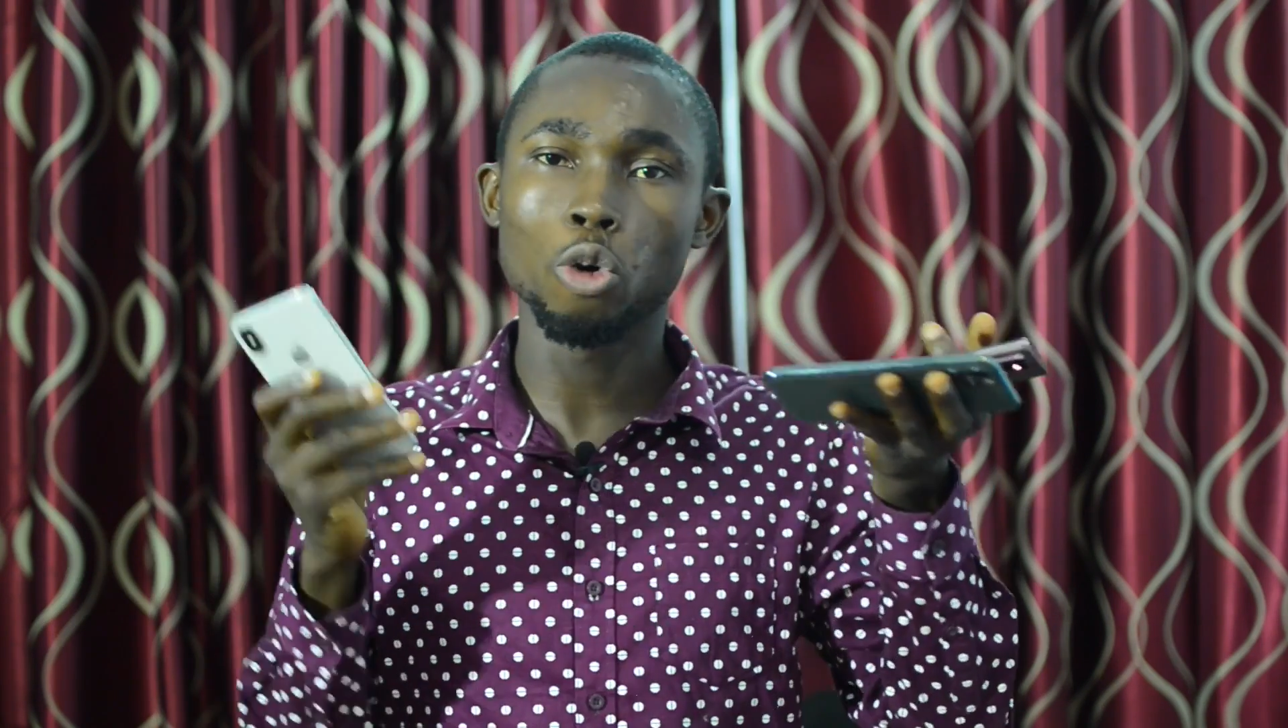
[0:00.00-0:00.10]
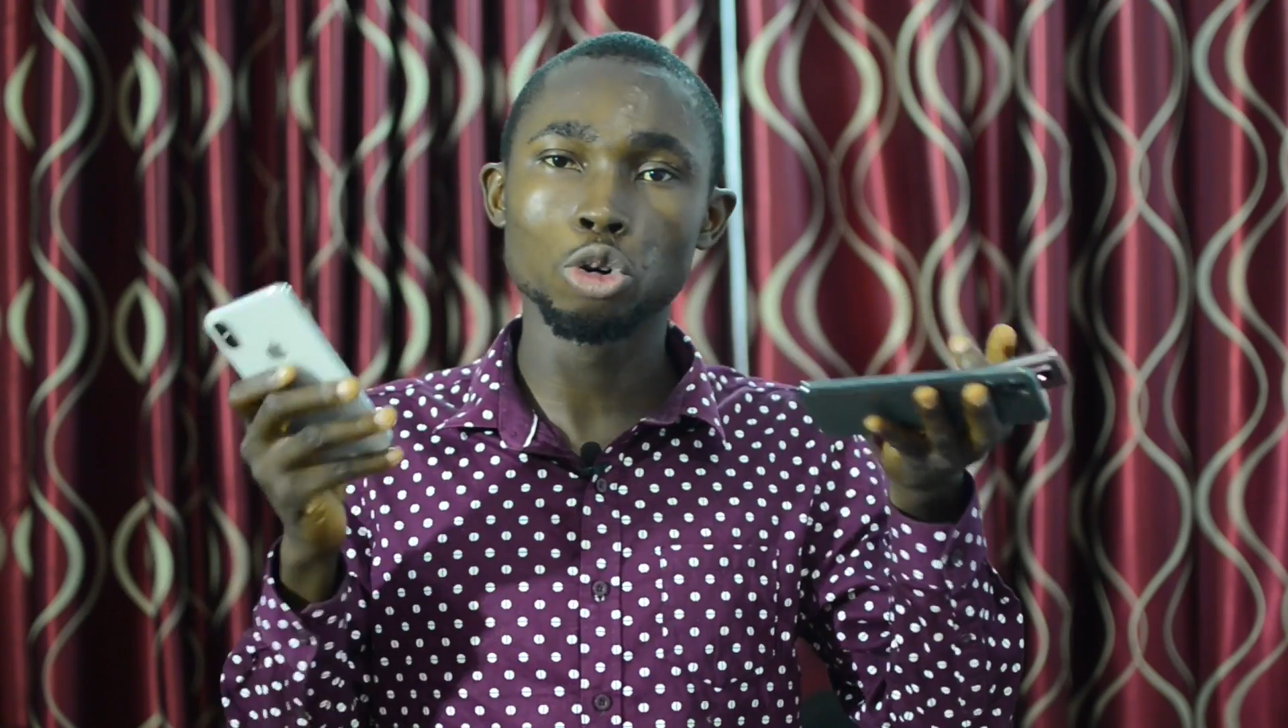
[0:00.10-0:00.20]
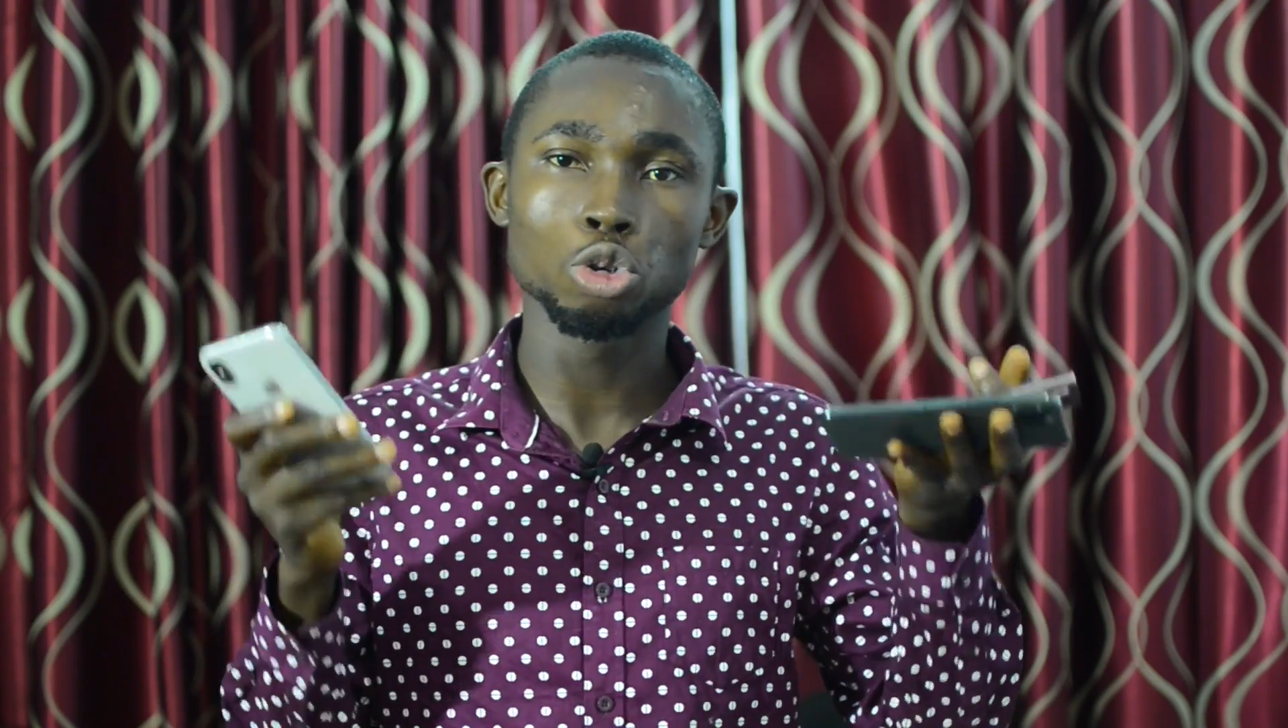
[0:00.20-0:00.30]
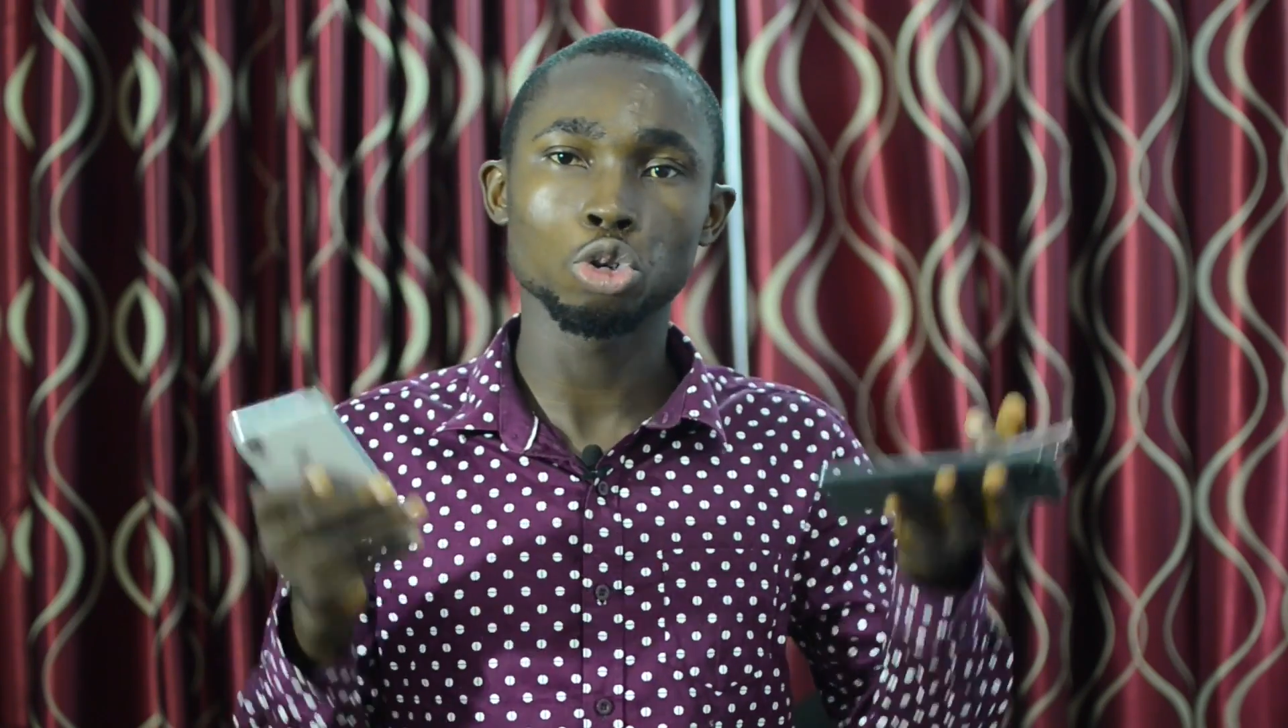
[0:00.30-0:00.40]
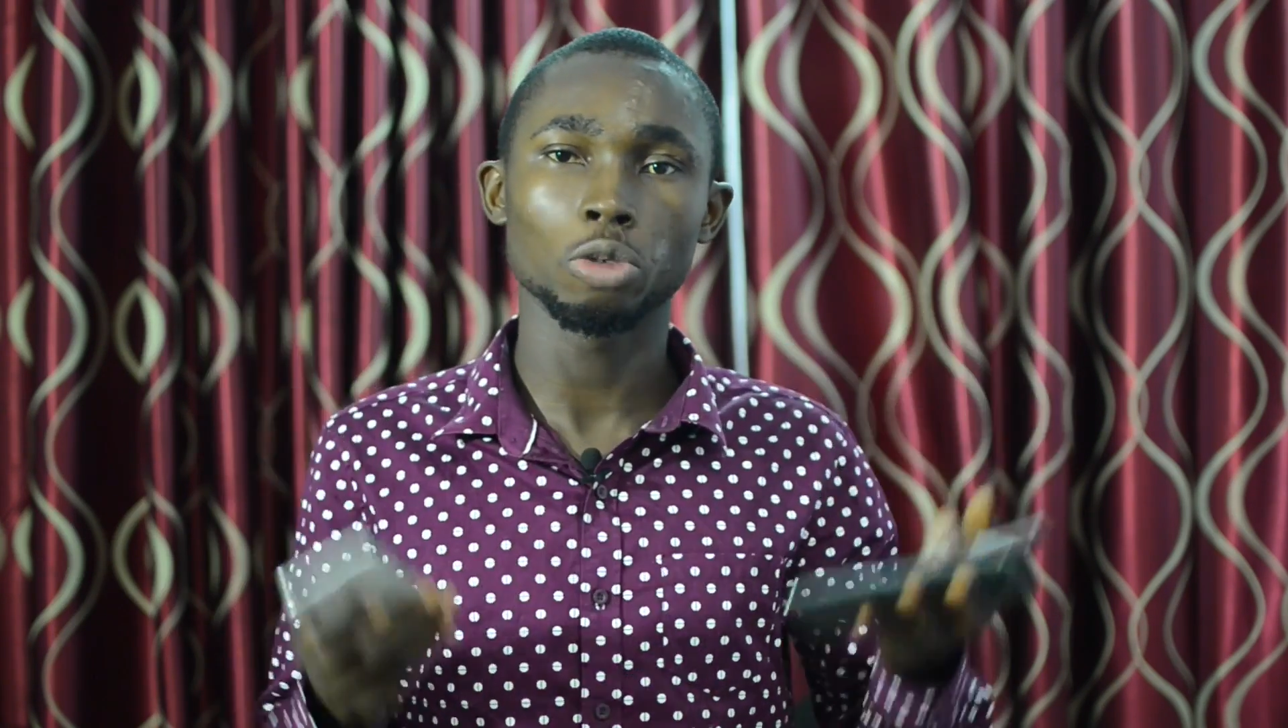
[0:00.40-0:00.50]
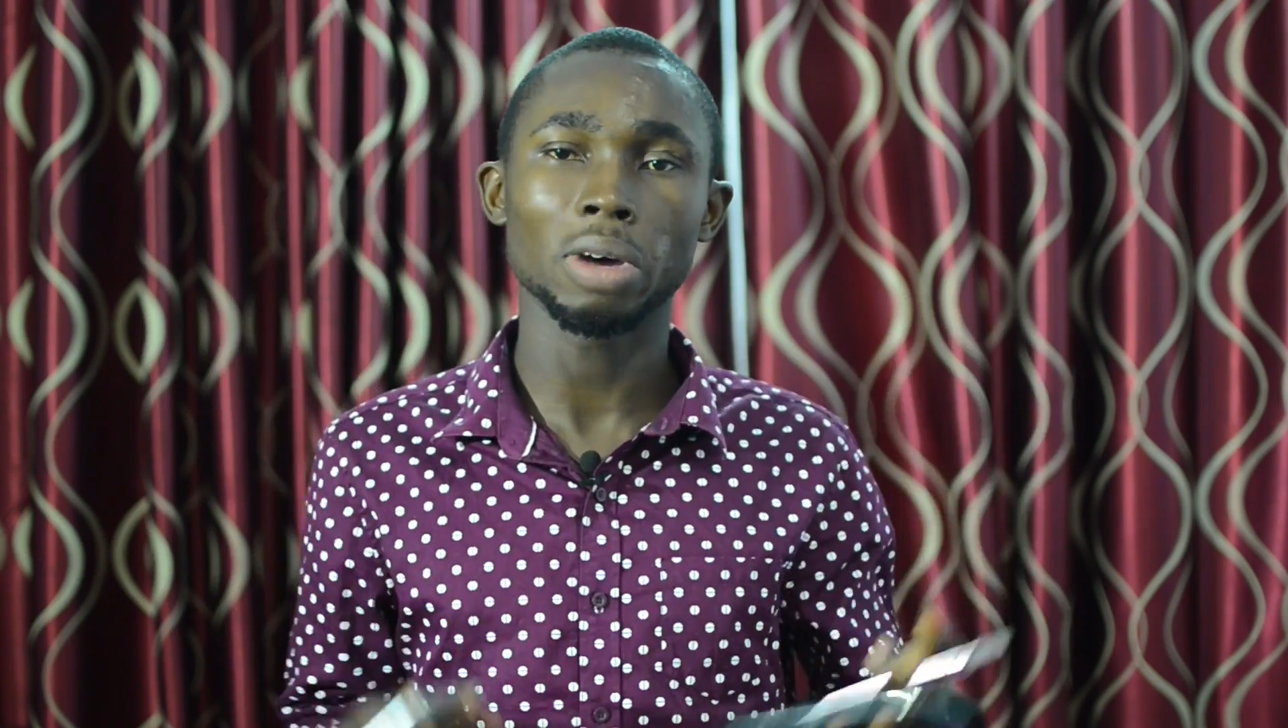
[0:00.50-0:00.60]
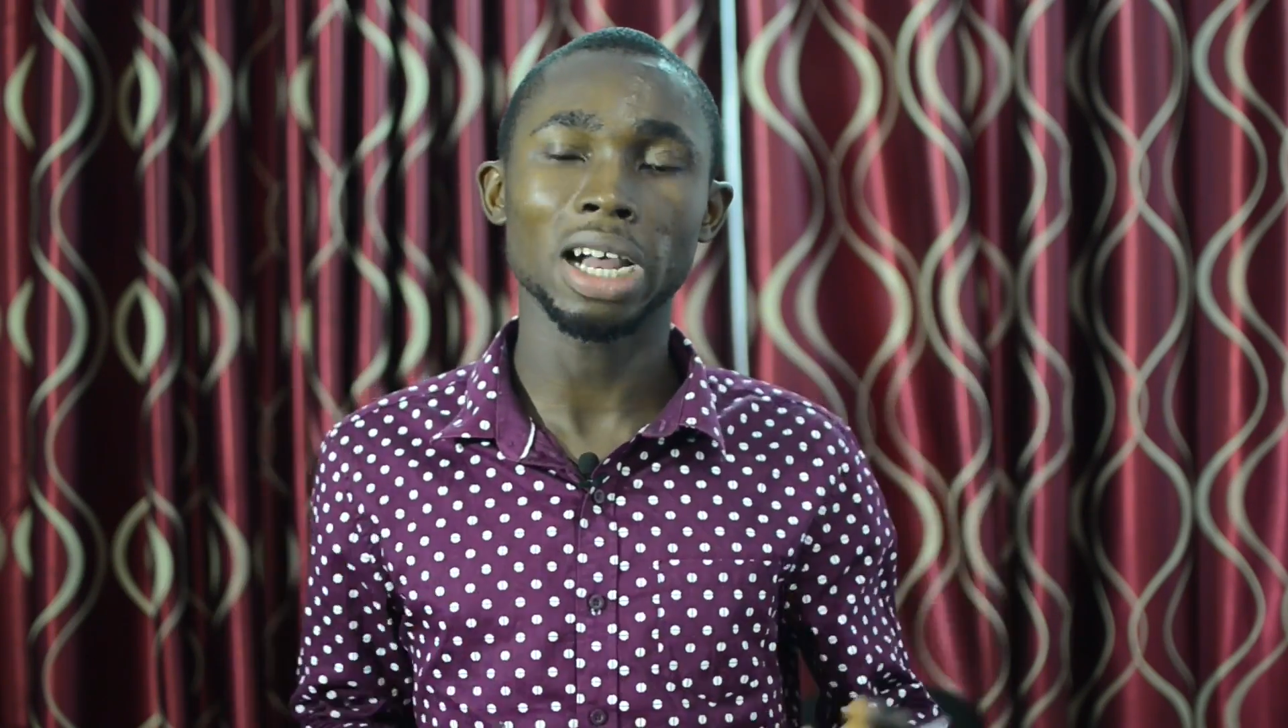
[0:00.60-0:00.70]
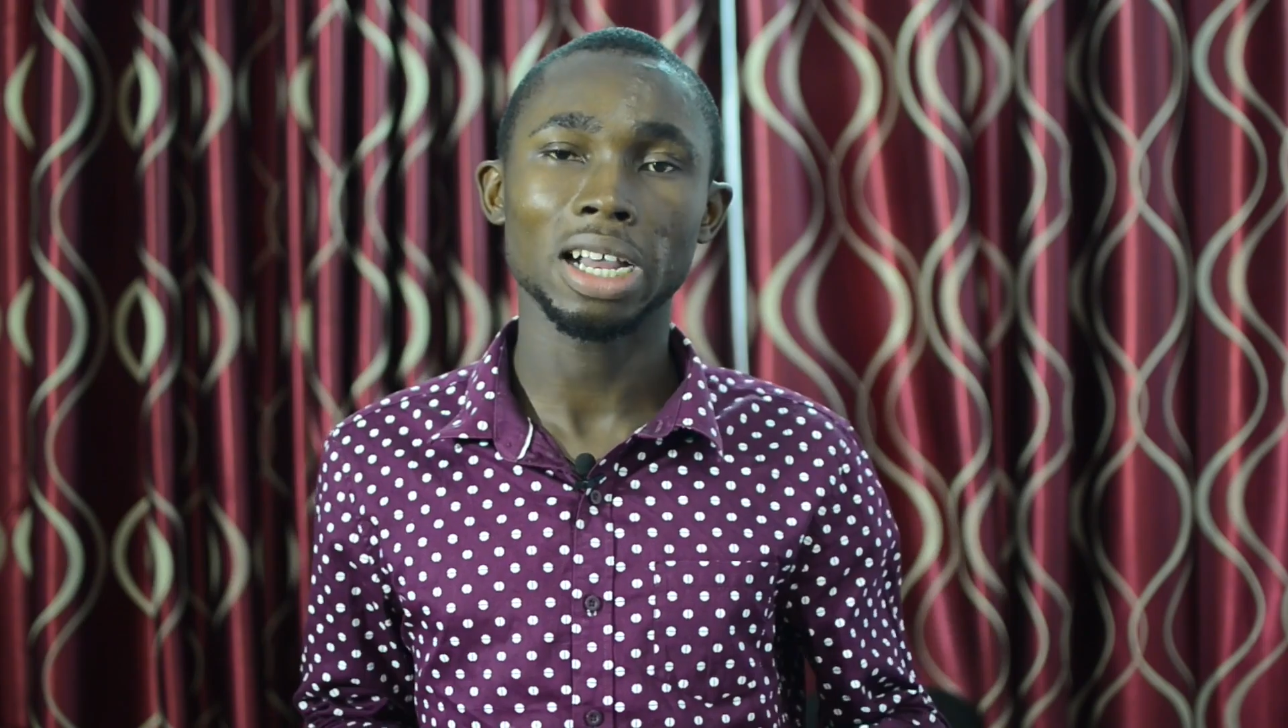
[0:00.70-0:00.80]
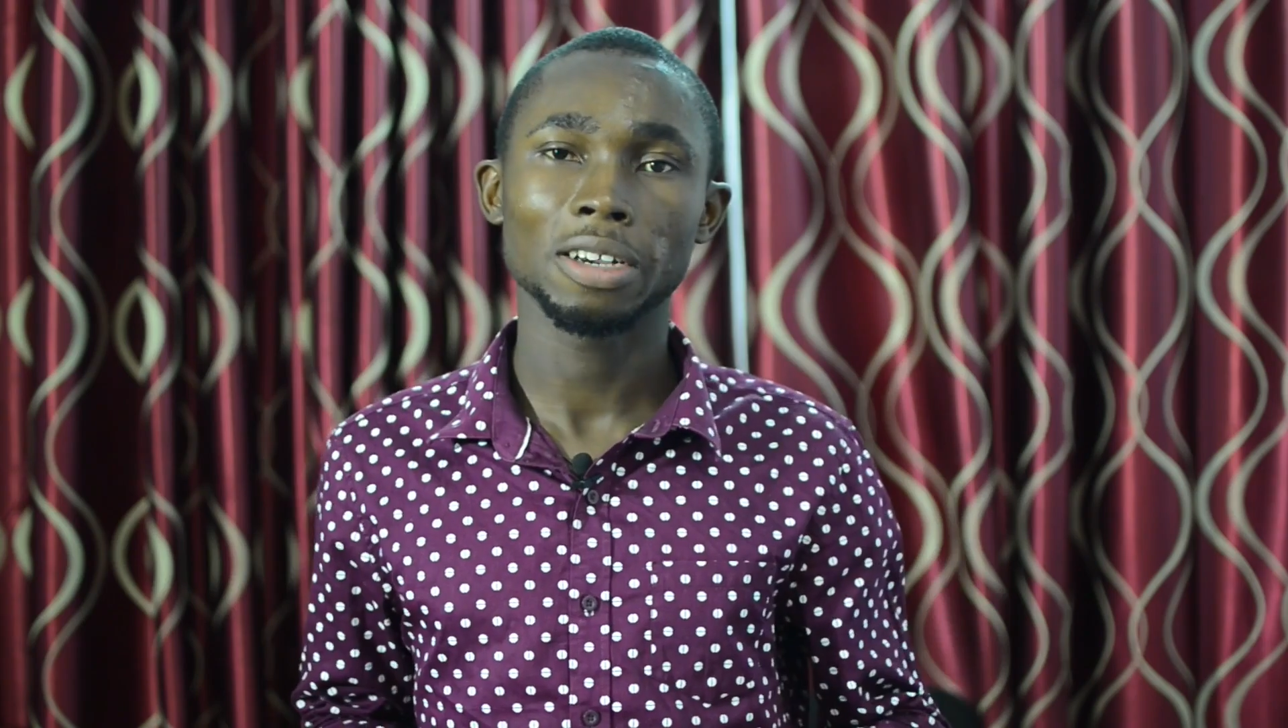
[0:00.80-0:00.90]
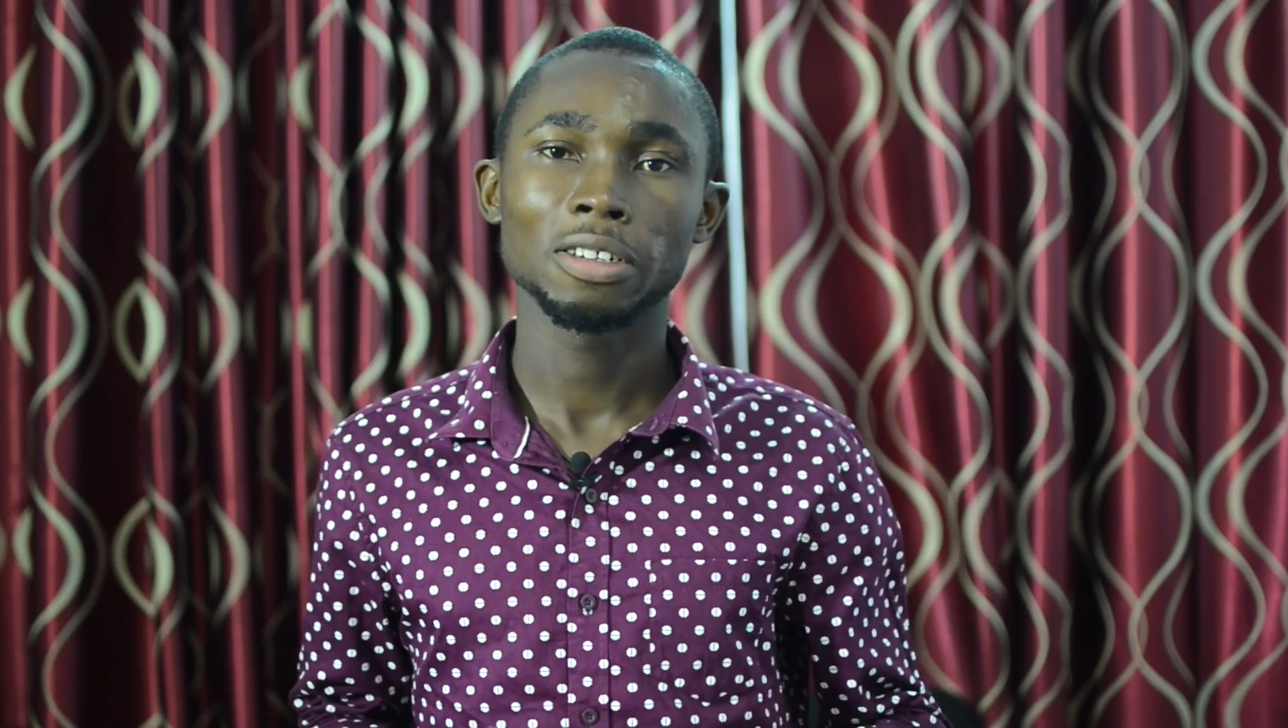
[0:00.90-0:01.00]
consumer.